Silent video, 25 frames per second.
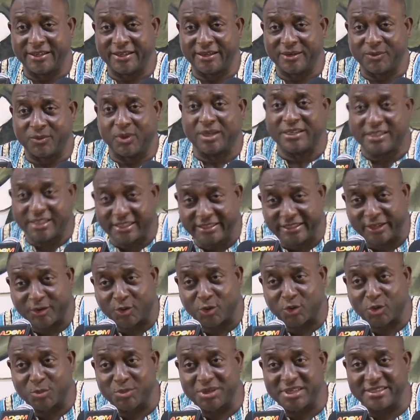when that
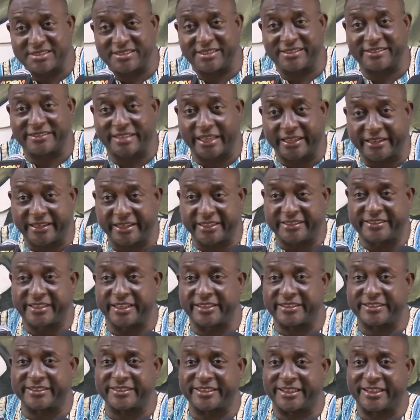economy is
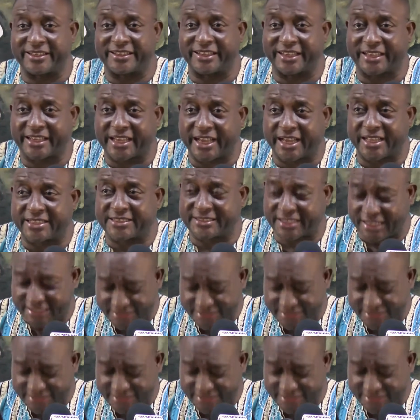integrated and the cards are